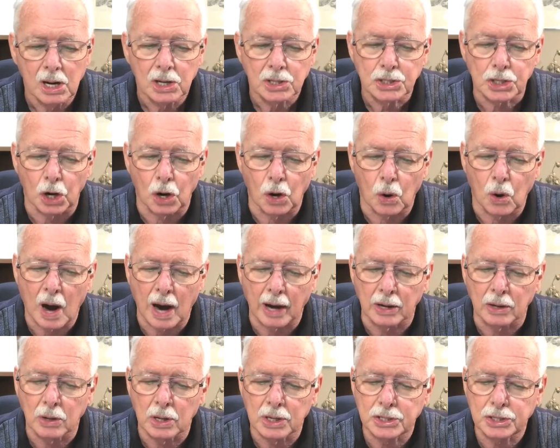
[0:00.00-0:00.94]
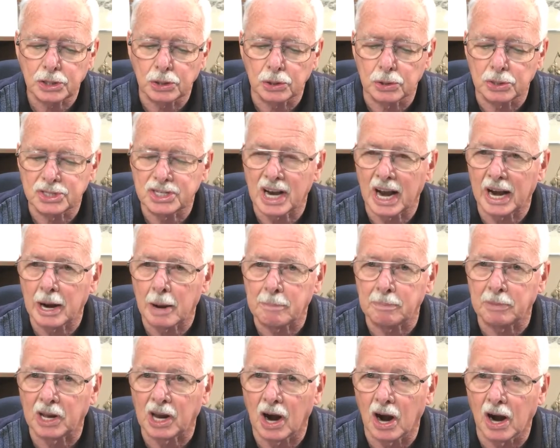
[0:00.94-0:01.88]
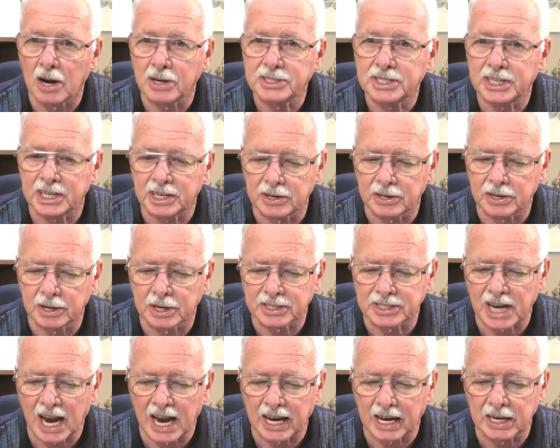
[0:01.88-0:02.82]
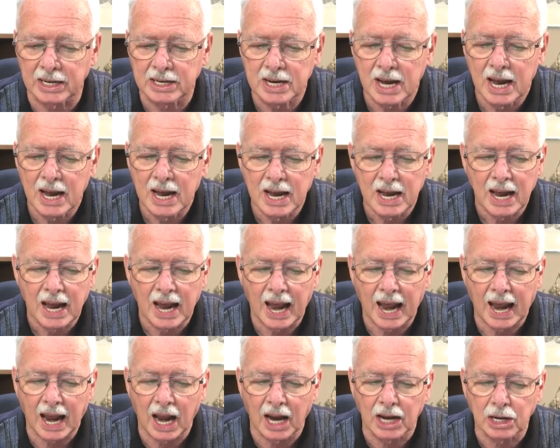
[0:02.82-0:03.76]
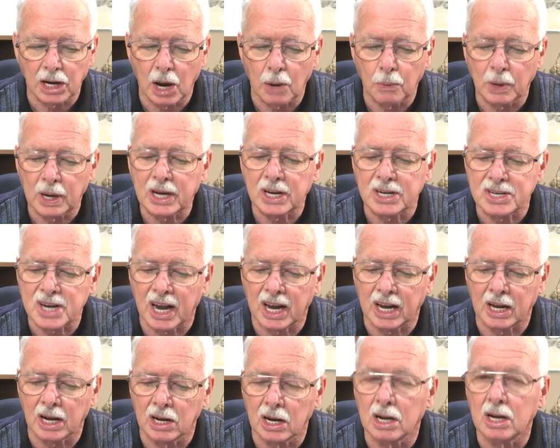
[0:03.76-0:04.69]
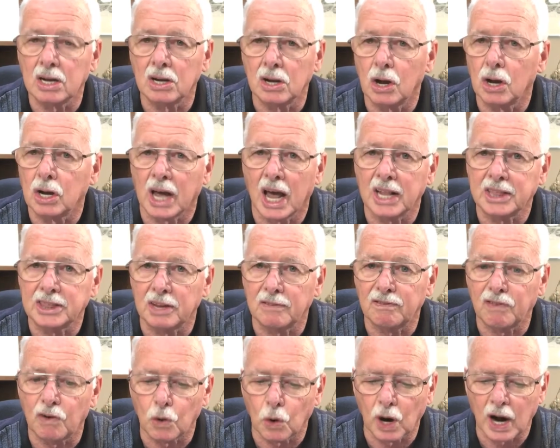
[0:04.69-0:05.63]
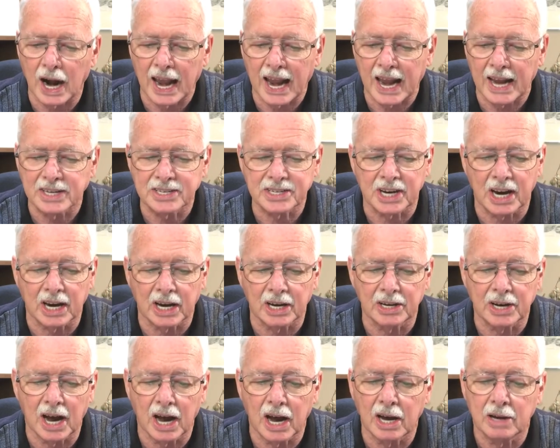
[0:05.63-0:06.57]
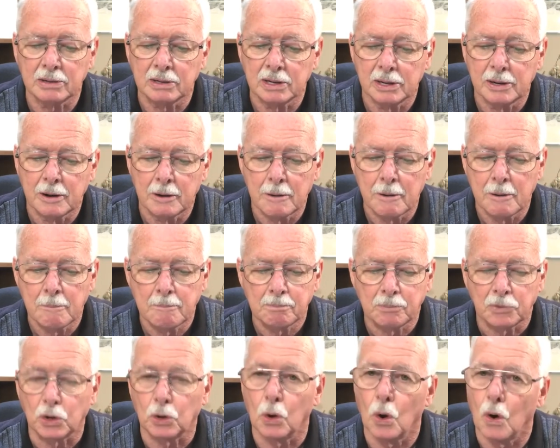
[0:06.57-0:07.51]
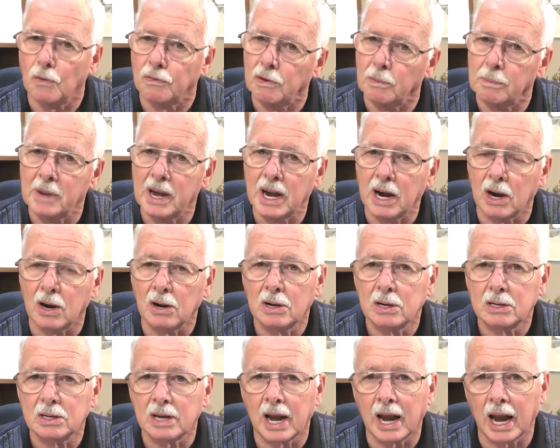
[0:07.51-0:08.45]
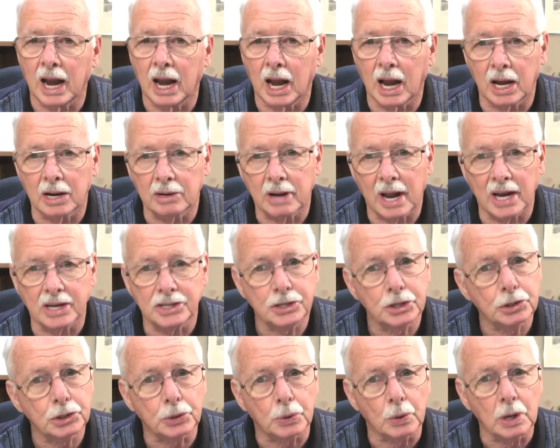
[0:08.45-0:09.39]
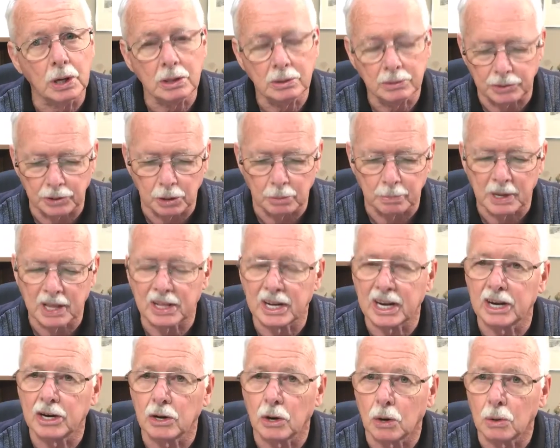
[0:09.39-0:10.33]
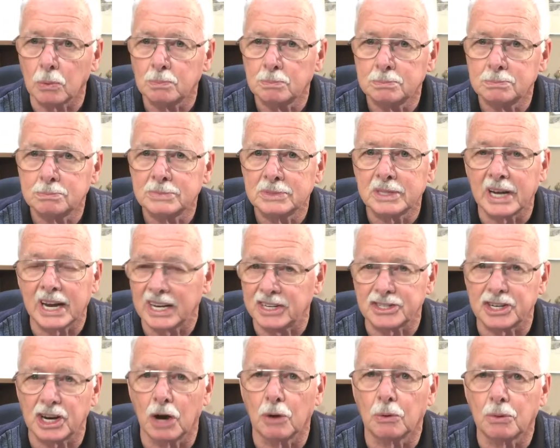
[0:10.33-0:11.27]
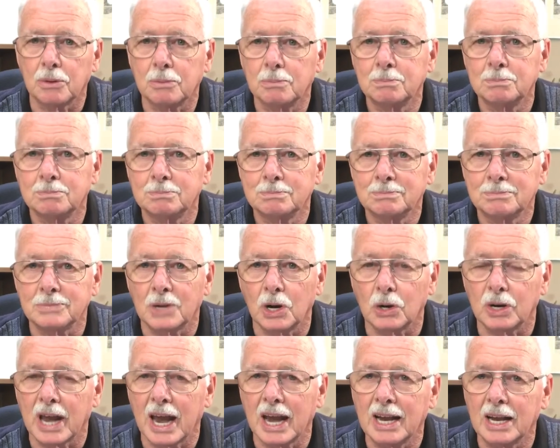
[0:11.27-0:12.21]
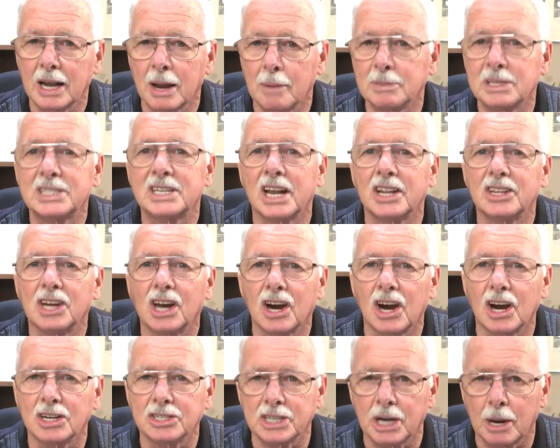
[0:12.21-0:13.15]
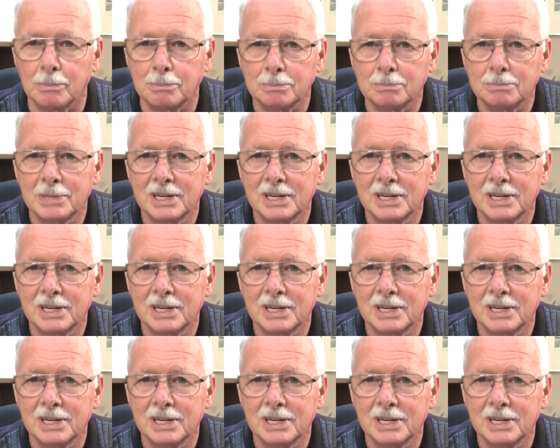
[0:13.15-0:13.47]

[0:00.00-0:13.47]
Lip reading: So I'm going to set up the cards here in a second, and we can take a look at the four hands and go from there. And as usual, you'll be the hero in South. Okay, let me set the cards up.